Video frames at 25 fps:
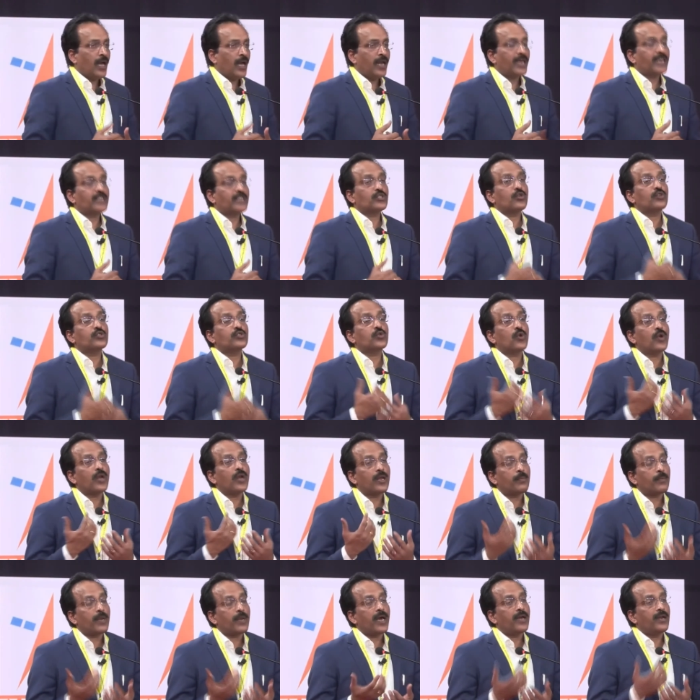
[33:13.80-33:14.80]
an
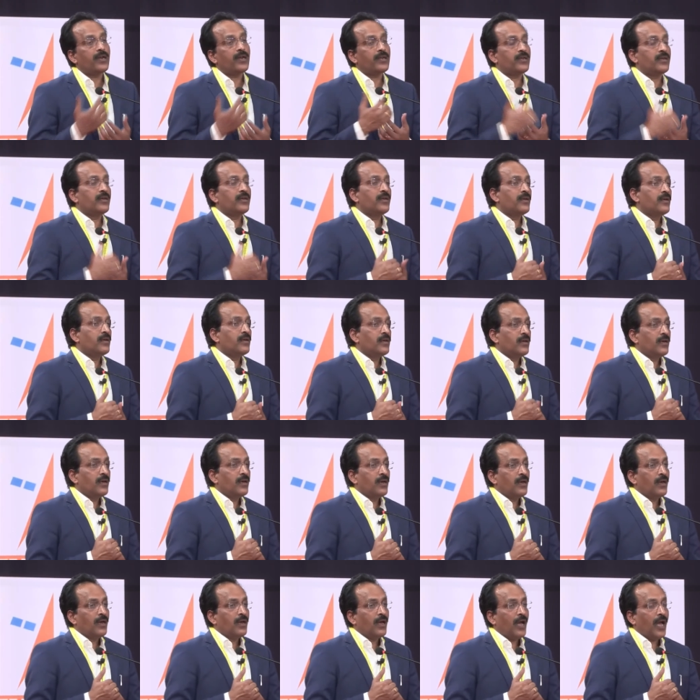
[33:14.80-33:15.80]
exosolar planet
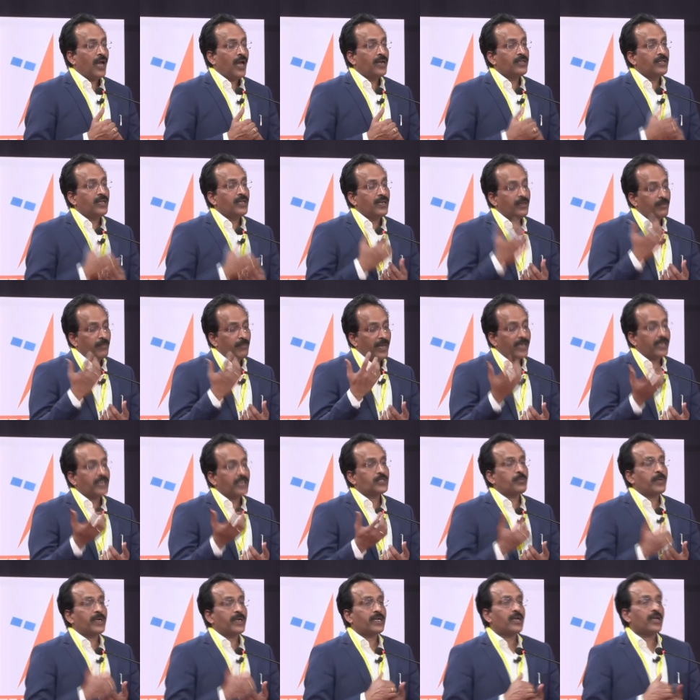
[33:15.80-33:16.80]
and then make
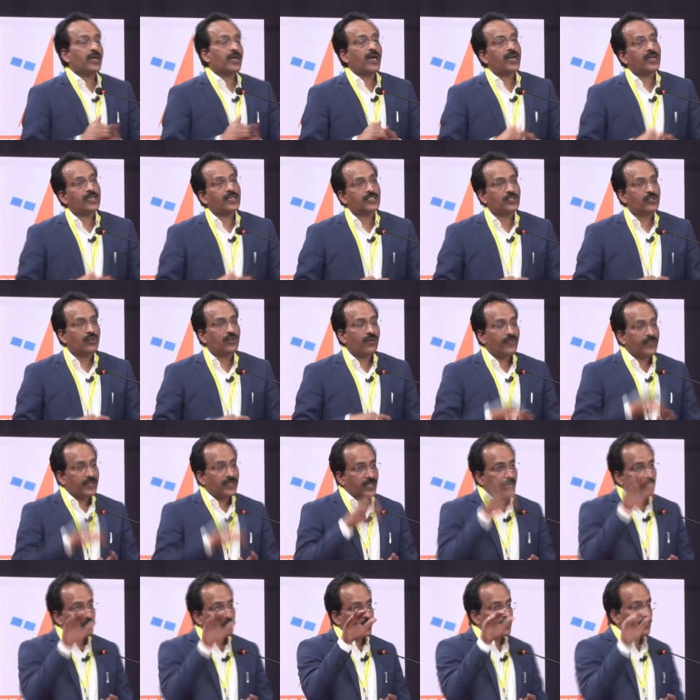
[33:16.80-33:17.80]
a spectral characteristic of
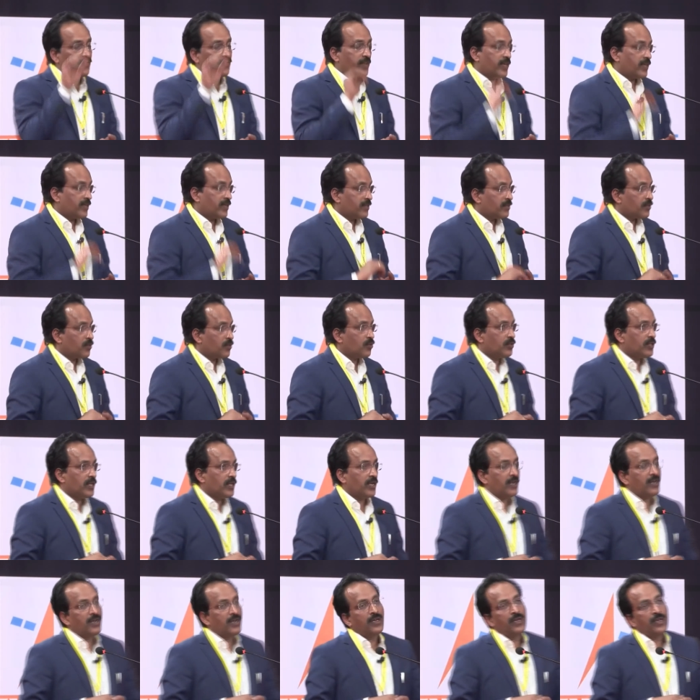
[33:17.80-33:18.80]
its atmosphere through
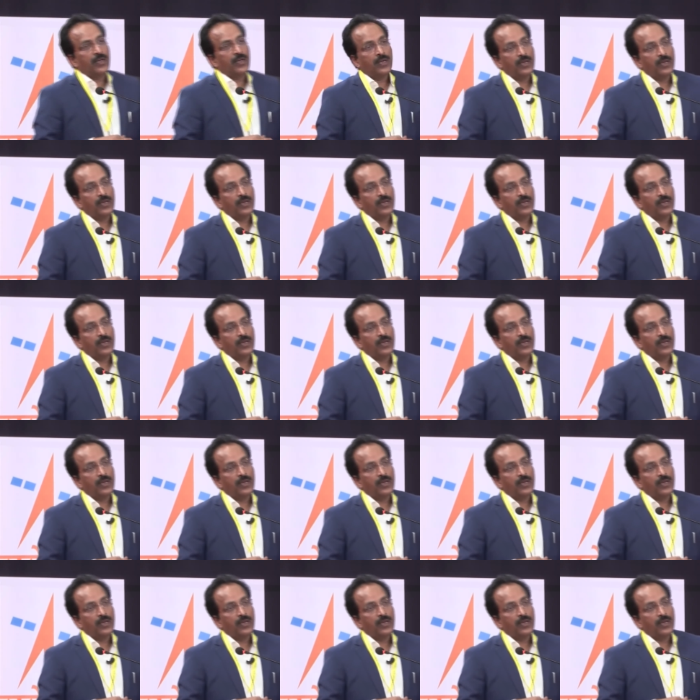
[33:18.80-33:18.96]
the